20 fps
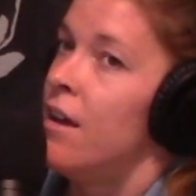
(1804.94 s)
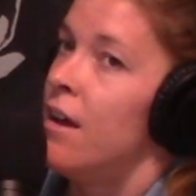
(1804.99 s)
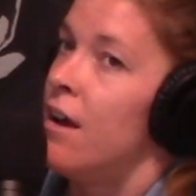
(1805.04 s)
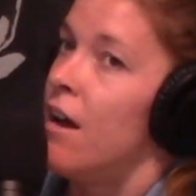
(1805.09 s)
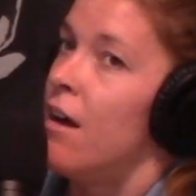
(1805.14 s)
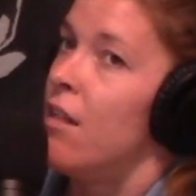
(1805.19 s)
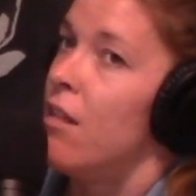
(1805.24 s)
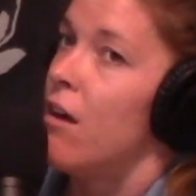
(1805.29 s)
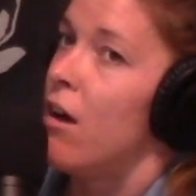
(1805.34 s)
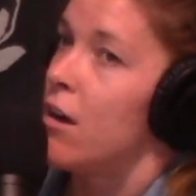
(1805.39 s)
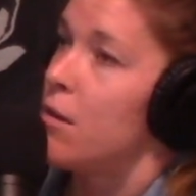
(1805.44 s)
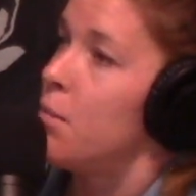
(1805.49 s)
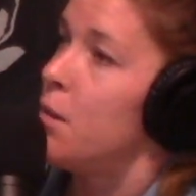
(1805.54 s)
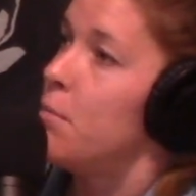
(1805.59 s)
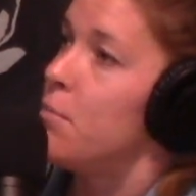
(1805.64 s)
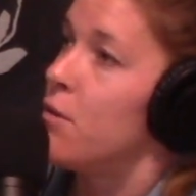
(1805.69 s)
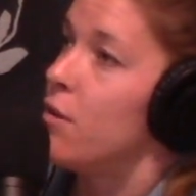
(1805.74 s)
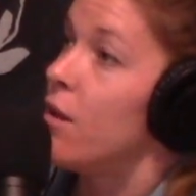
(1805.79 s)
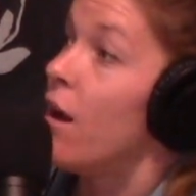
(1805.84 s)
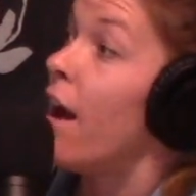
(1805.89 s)
a lot of
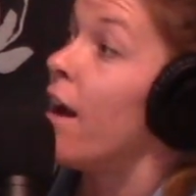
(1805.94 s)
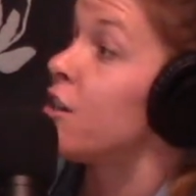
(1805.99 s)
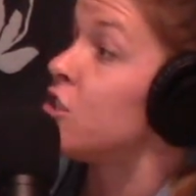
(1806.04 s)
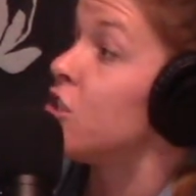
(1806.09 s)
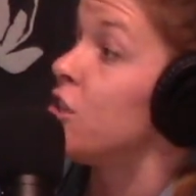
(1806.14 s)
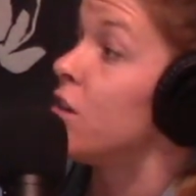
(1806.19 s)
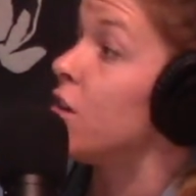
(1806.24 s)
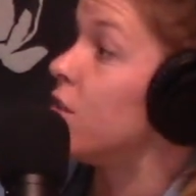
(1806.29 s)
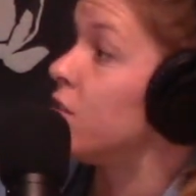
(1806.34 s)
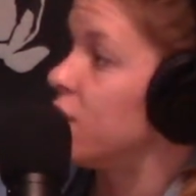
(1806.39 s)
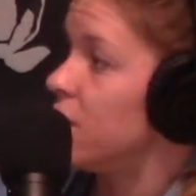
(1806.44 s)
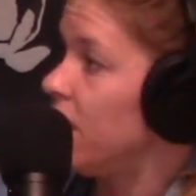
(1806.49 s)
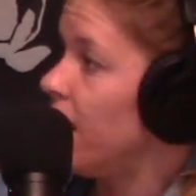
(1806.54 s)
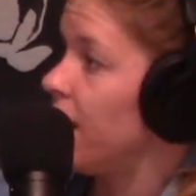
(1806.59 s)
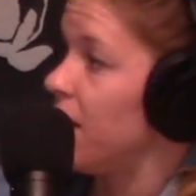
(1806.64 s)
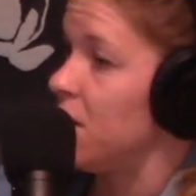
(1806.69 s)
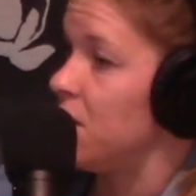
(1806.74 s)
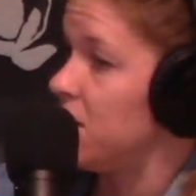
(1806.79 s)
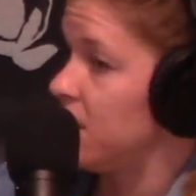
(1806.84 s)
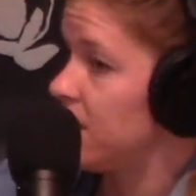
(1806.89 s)
people actually are
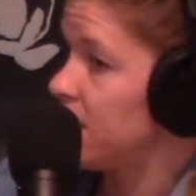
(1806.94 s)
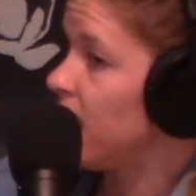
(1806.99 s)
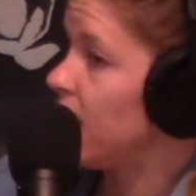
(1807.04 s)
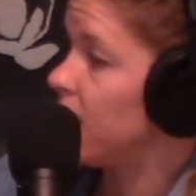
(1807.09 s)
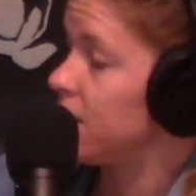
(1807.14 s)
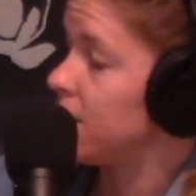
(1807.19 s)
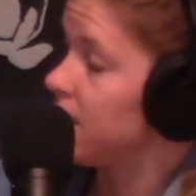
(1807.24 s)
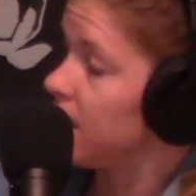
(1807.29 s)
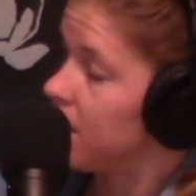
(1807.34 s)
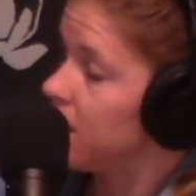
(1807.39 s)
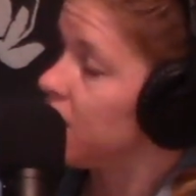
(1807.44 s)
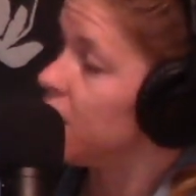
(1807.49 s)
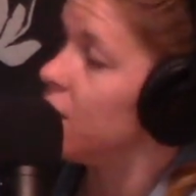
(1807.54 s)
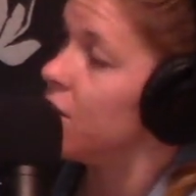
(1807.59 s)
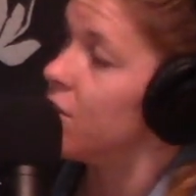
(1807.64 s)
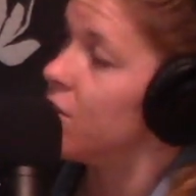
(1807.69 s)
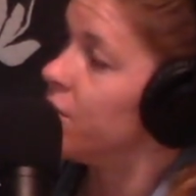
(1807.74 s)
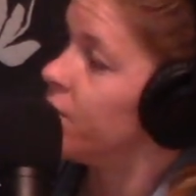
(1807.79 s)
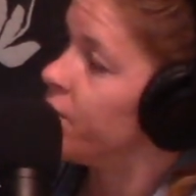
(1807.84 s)
like disgusted too.